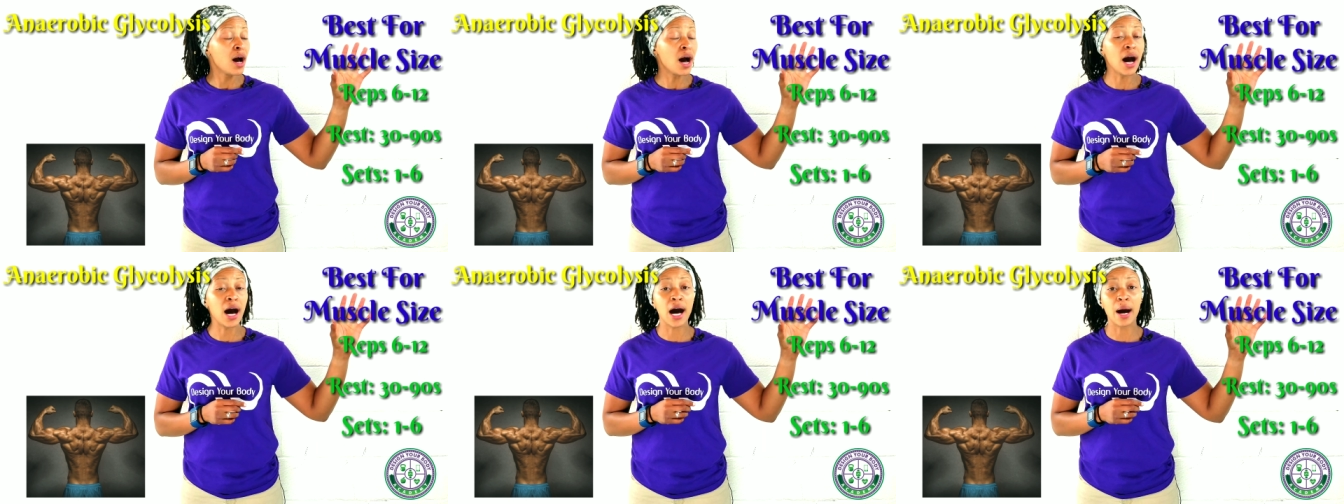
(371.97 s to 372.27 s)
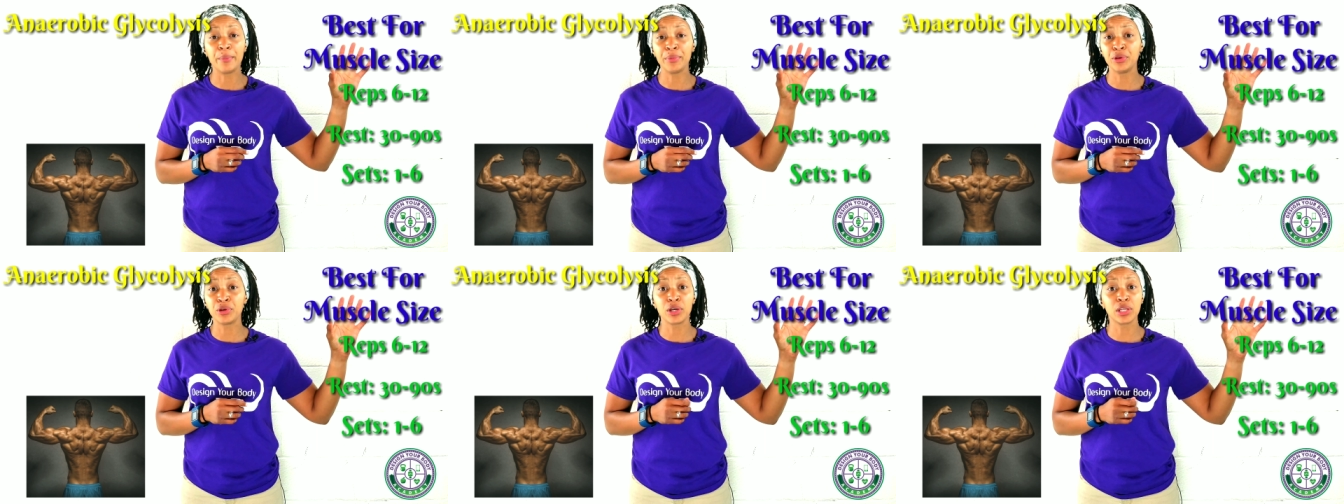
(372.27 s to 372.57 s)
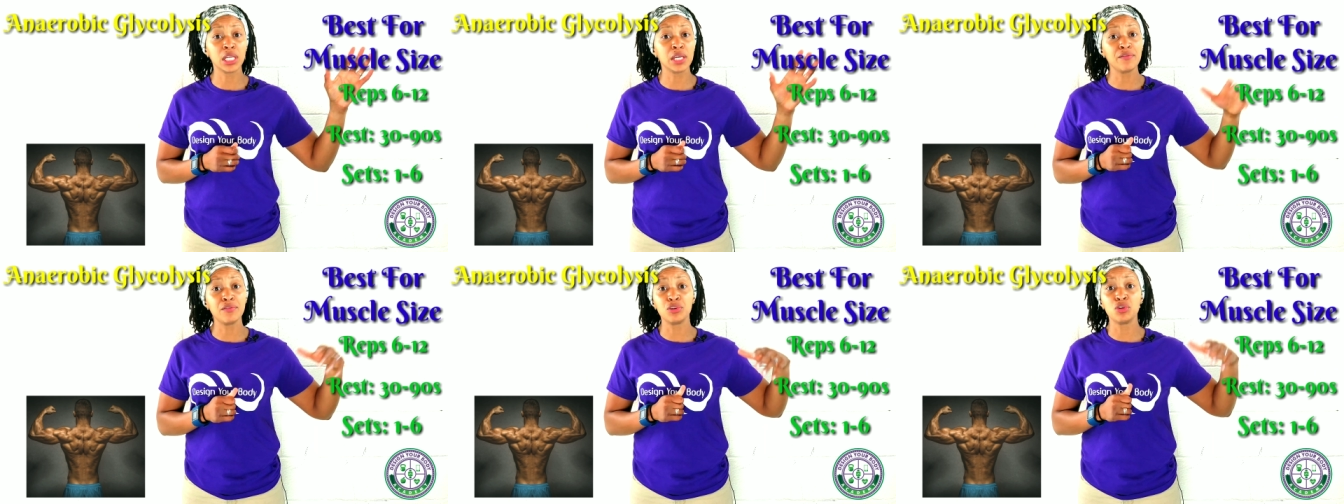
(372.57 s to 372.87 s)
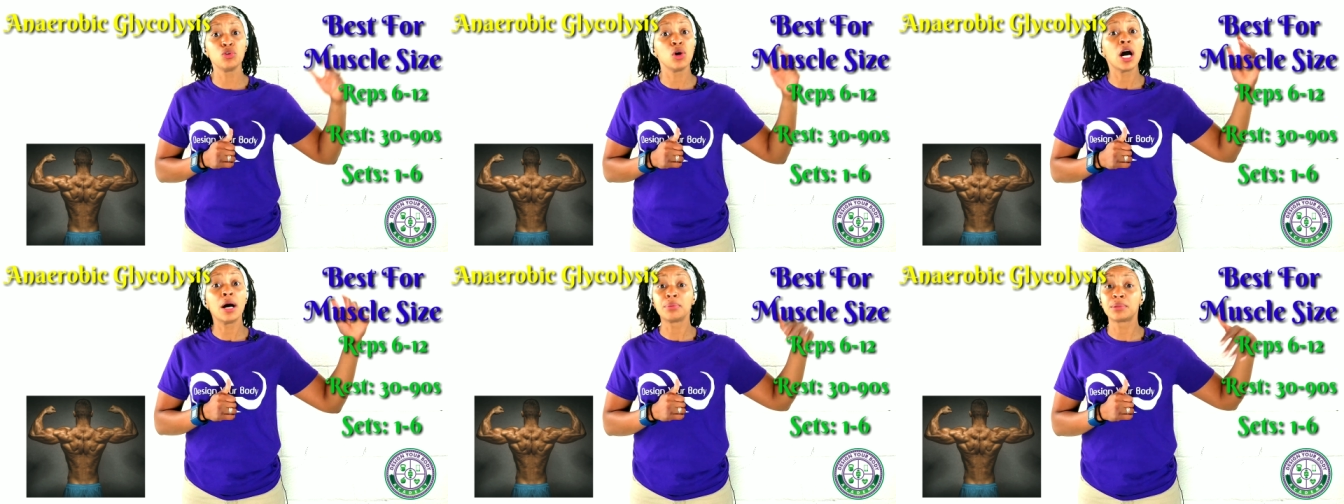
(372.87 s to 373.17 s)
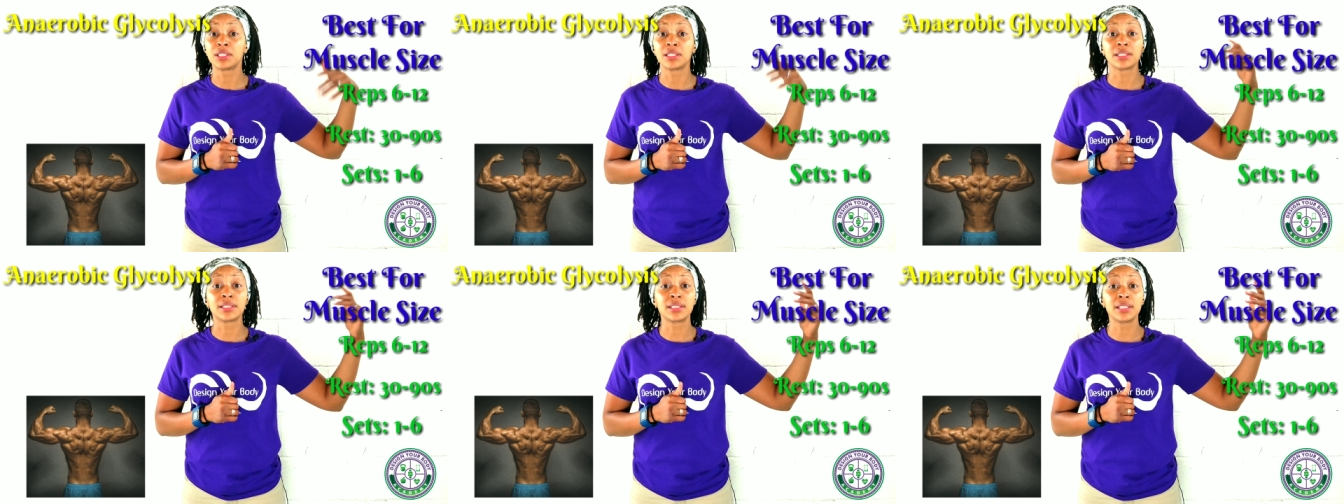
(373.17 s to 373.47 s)
You can even do up
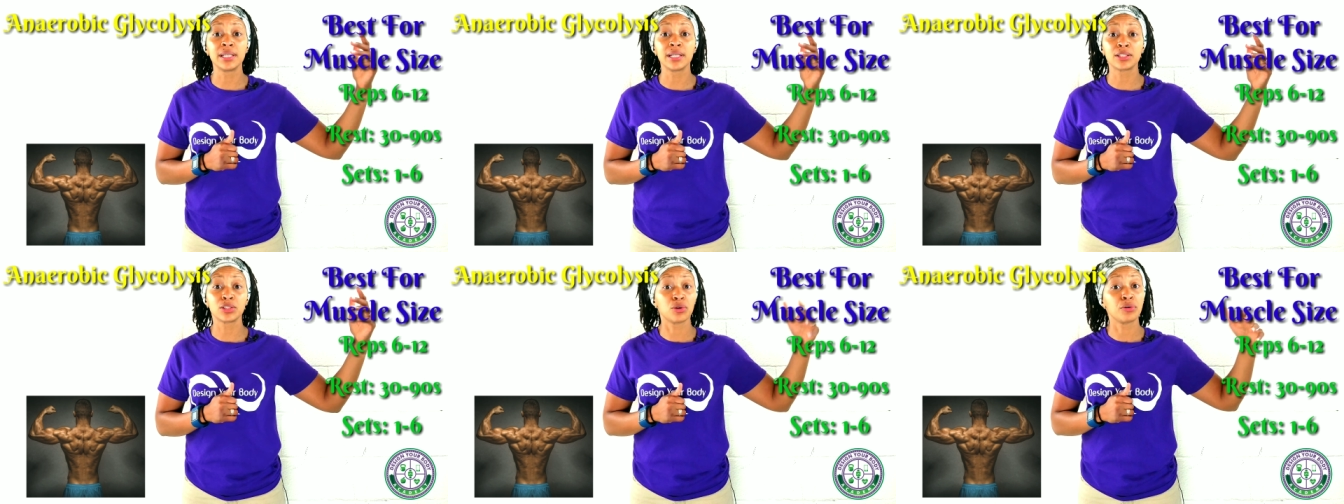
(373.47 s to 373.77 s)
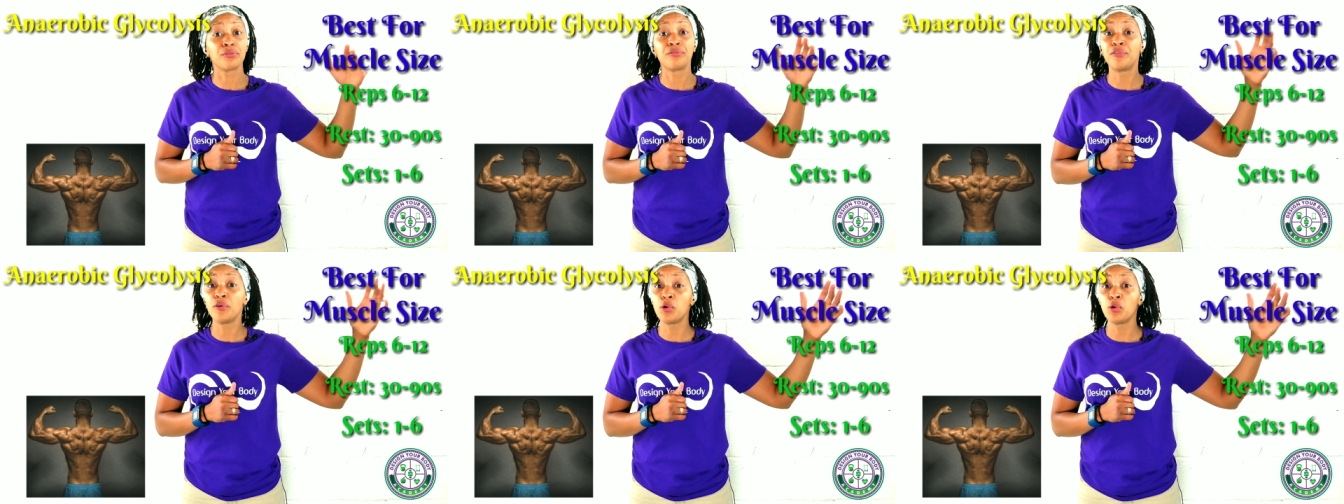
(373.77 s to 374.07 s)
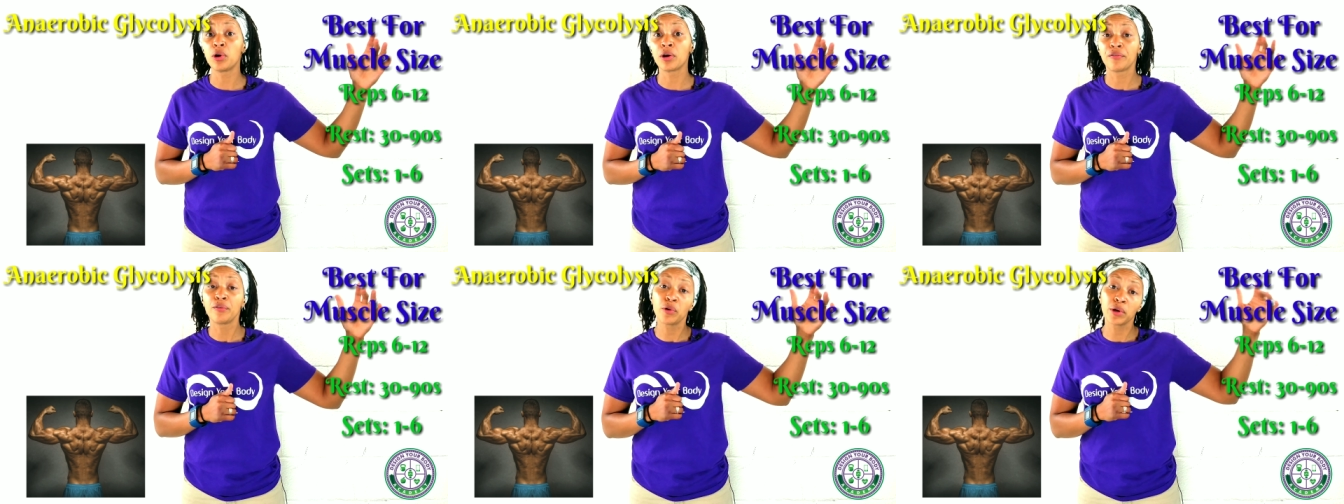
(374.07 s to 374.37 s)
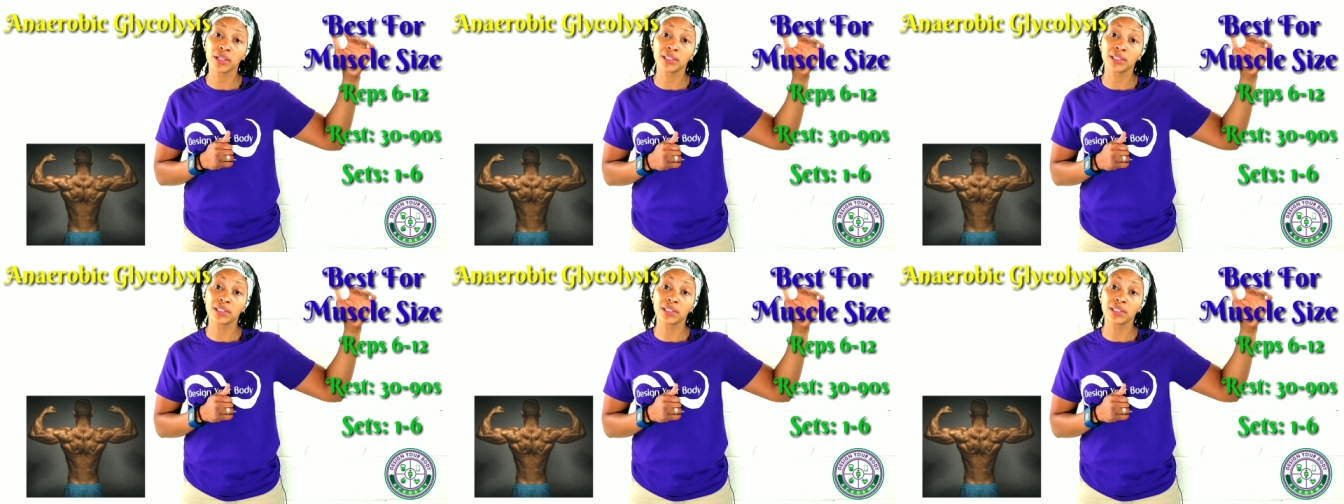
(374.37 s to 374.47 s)
to 6 or 4